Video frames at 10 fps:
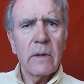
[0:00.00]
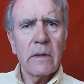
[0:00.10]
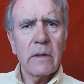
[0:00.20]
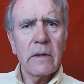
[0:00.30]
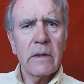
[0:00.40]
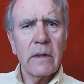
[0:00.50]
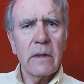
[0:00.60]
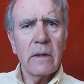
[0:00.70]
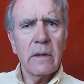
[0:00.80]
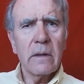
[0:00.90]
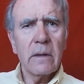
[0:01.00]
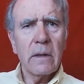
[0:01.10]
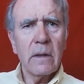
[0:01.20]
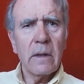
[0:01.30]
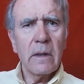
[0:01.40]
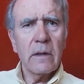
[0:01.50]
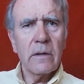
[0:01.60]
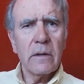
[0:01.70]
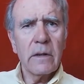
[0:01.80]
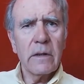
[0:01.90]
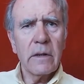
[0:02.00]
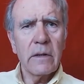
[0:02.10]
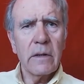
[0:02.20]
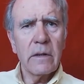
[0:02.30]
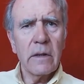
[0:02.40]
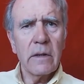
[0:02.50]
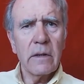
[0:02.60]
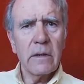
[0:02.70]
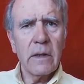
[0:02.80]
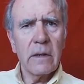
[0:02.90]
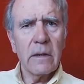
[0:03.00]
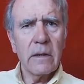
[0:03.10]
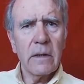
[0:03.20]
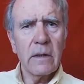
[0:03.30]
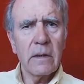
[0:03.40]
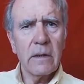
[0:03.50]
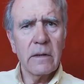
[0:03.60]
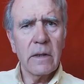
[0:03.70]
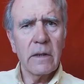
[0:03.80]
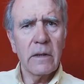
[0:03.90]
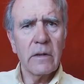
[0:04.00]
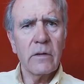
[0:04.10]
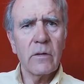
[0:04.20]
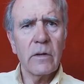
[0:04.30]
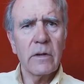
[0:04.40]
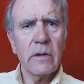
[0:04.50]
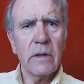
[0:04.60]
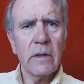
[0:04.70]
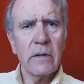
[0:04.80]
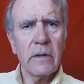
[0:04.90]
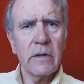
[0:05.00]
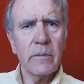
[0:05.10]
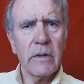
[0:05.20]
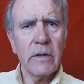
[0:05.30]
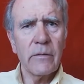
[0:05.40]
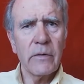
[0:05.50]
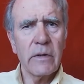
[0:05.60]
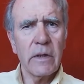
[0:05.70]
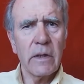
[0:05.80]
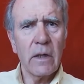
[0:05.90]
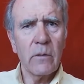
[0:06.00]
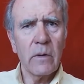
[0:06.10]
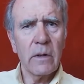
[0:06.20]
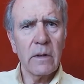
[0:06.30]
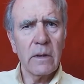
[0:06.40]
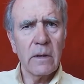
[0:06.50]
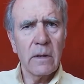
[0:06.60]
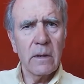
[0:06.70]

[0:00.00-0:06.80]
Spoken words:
We must see as a necessity that there is no enter this metaphysical world.